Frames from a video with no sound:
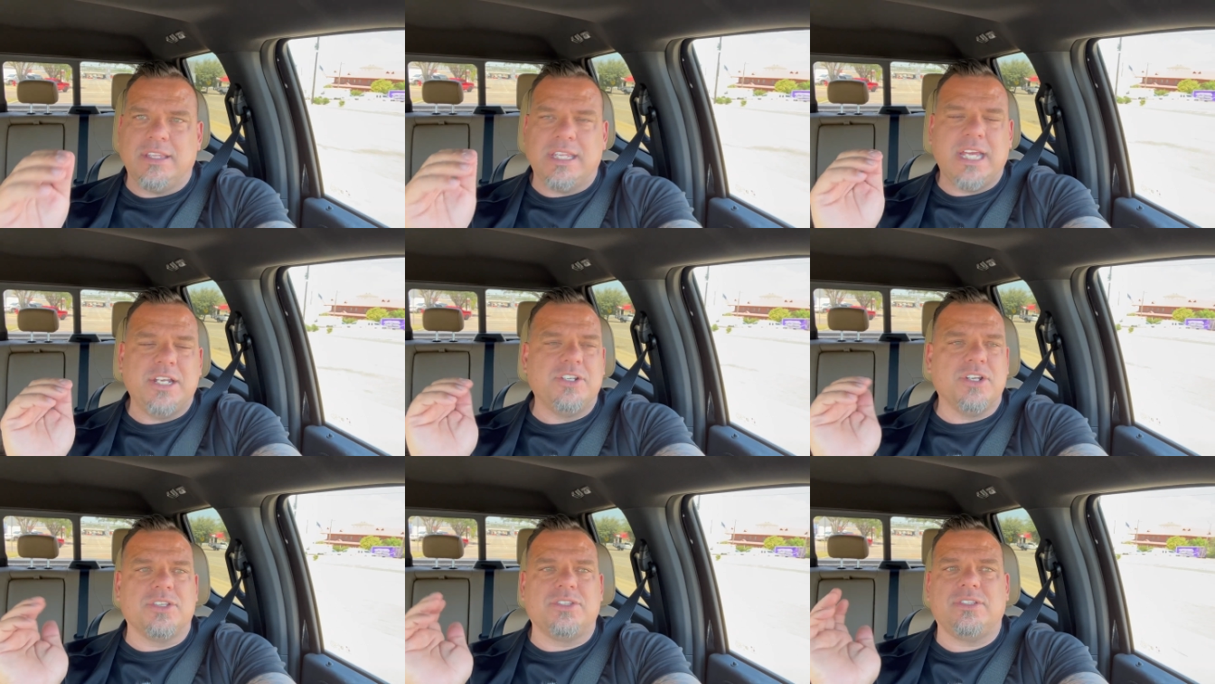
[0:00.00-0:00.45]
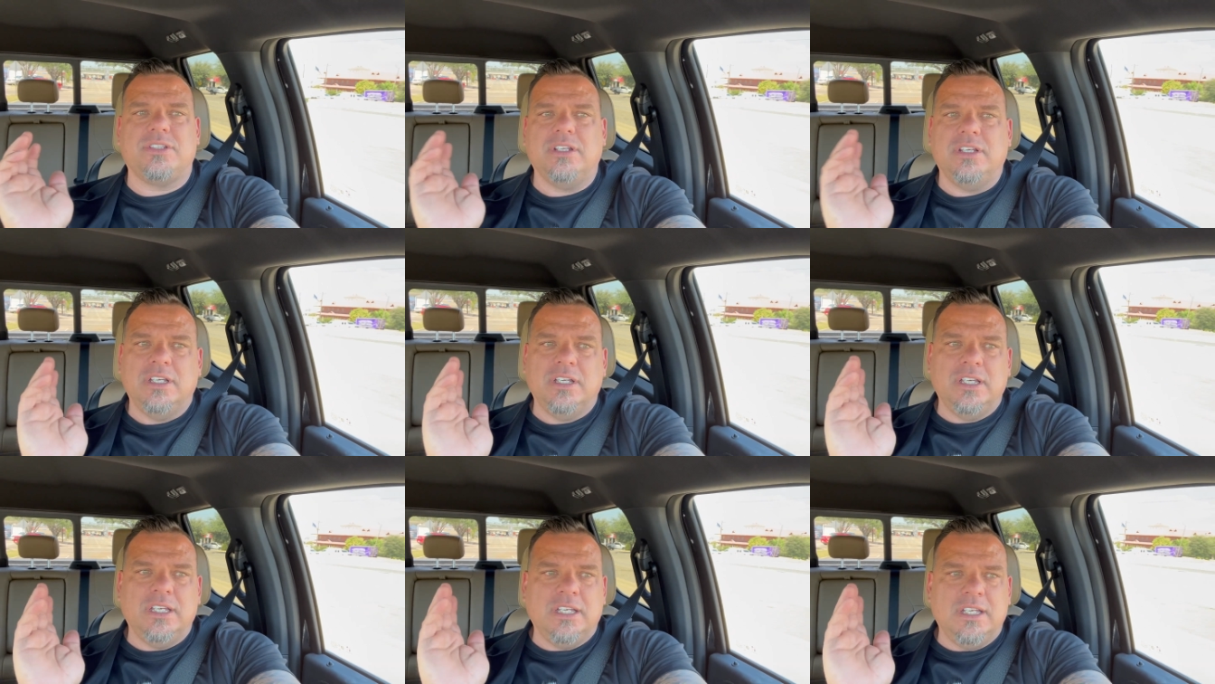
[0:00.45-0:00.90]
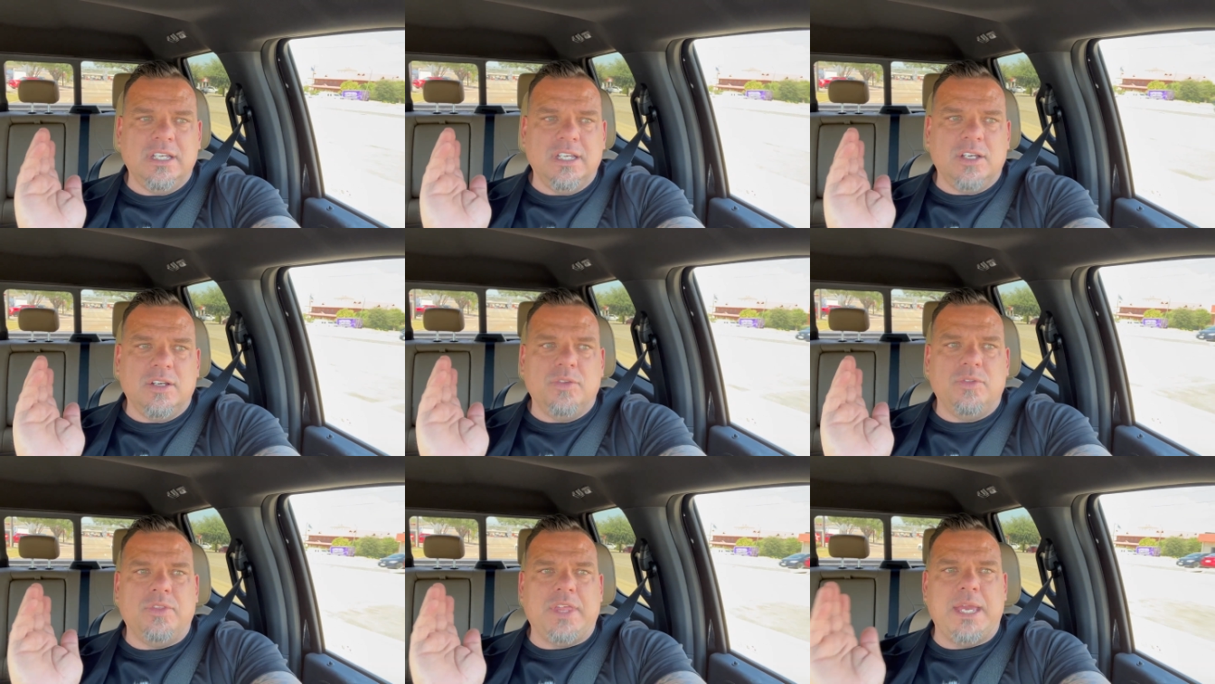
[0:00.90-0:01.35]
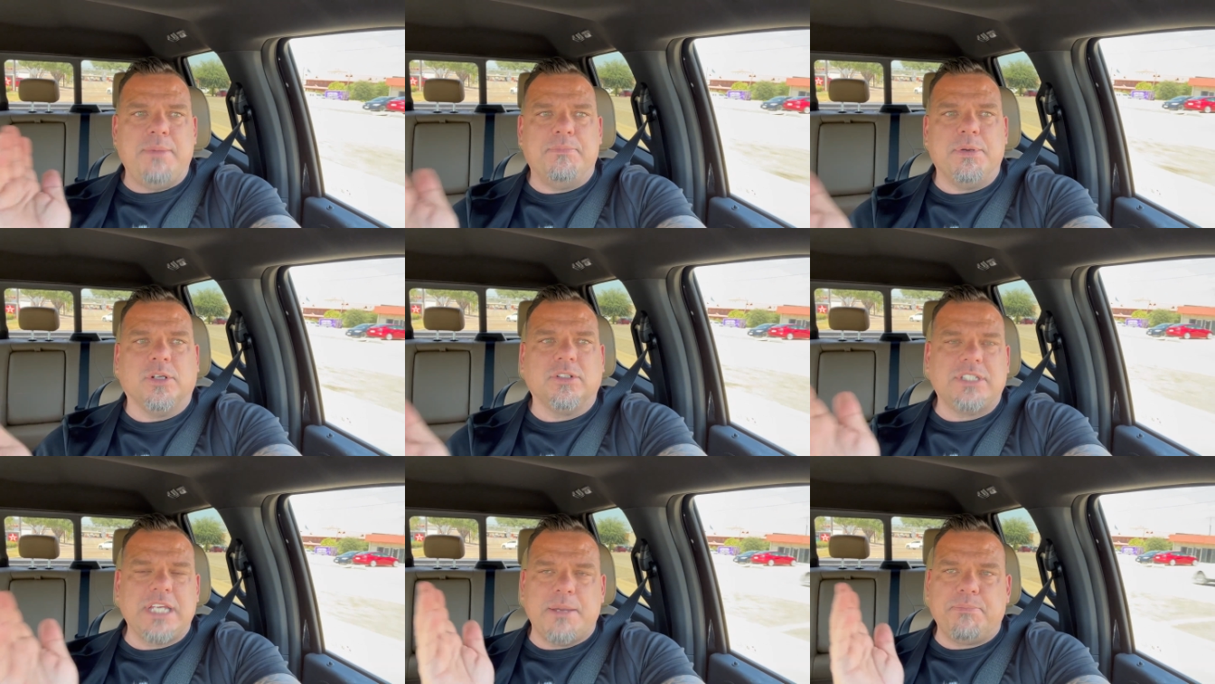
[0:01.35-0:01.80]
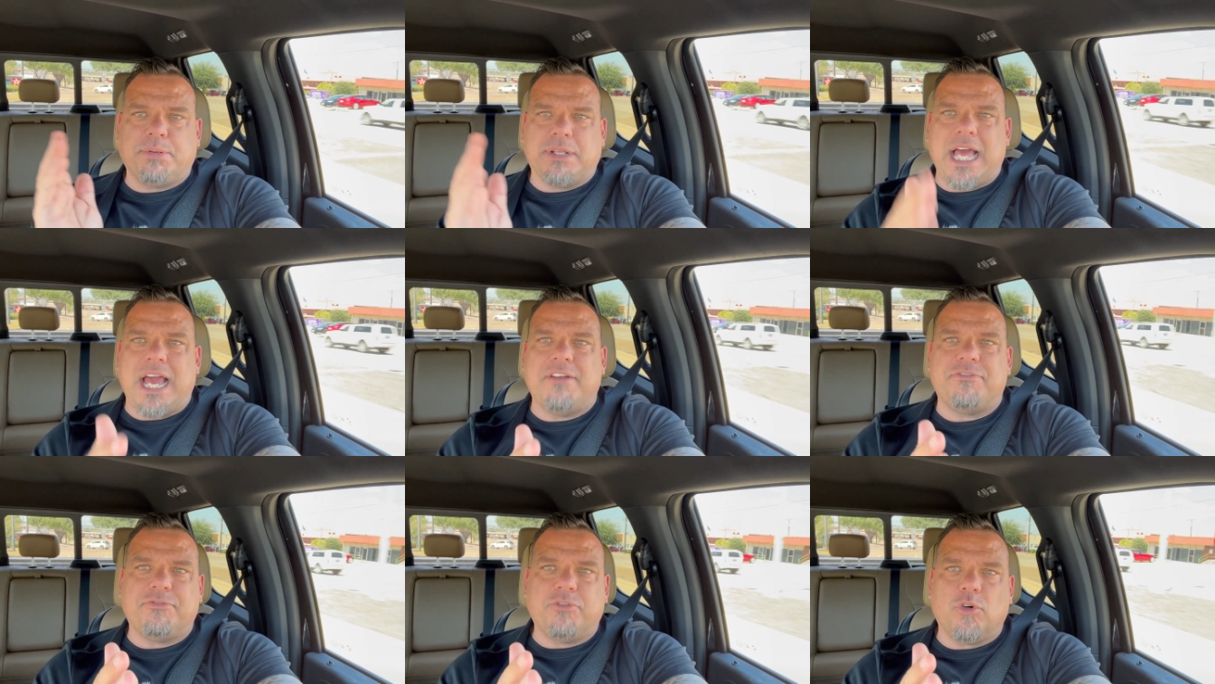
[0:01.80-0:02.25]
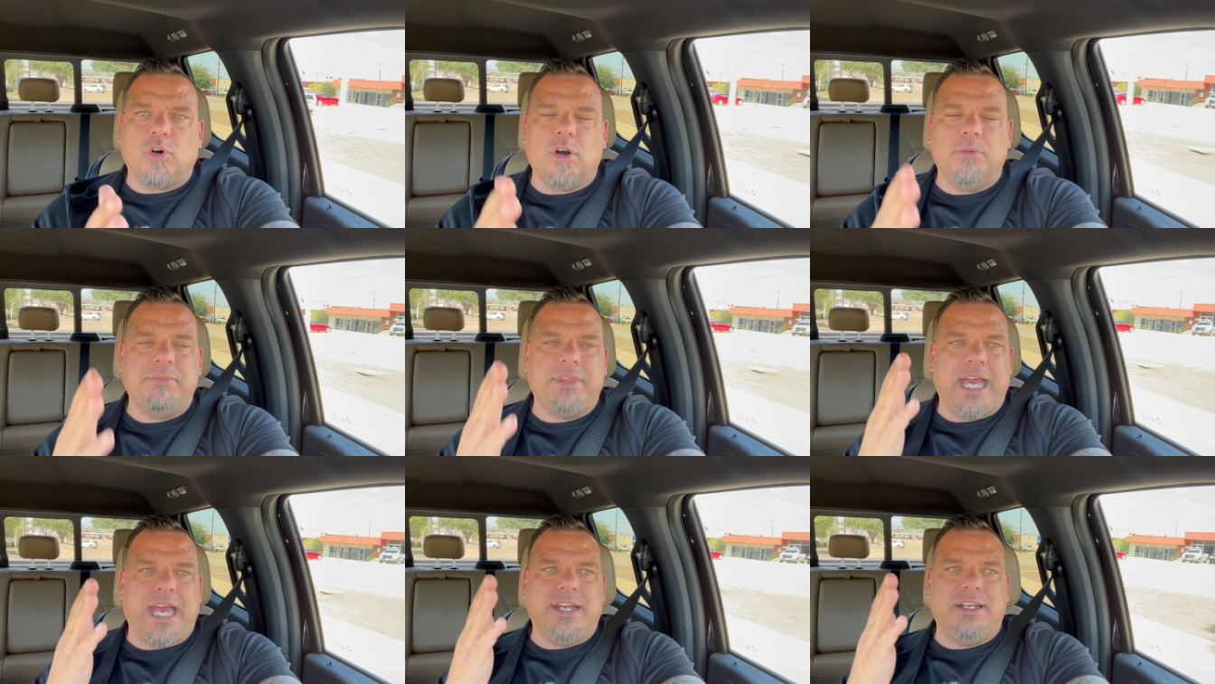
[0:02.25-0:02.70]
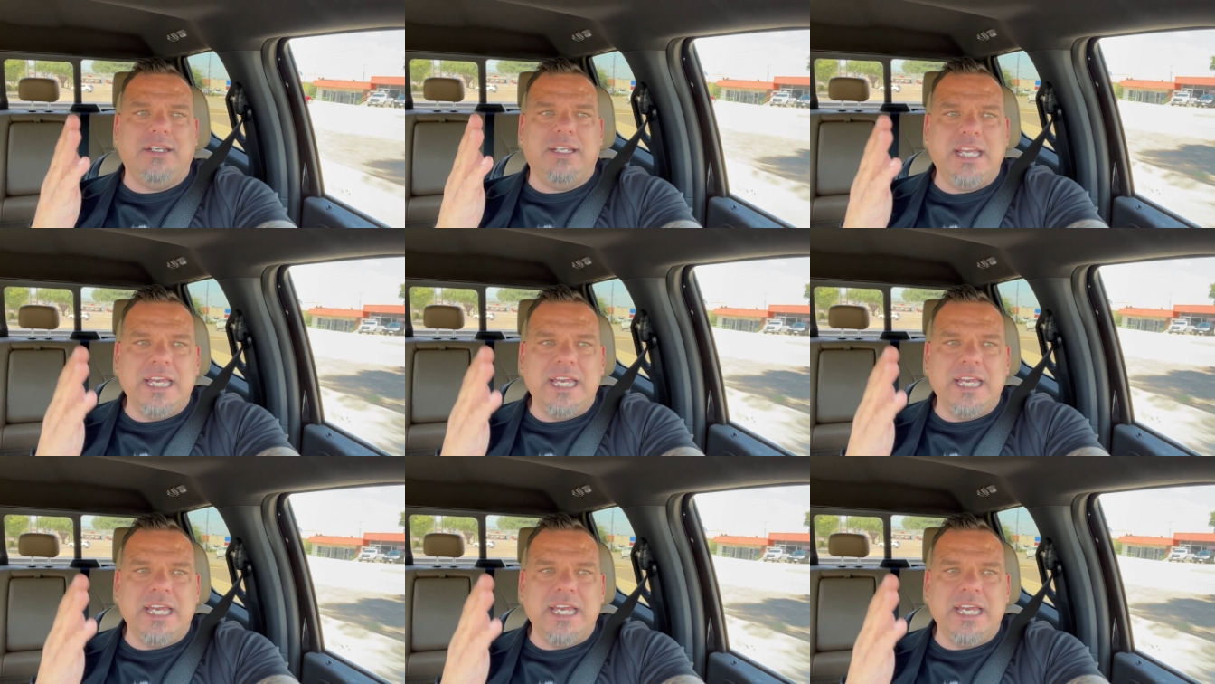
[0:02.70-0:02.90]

They just they built a platform that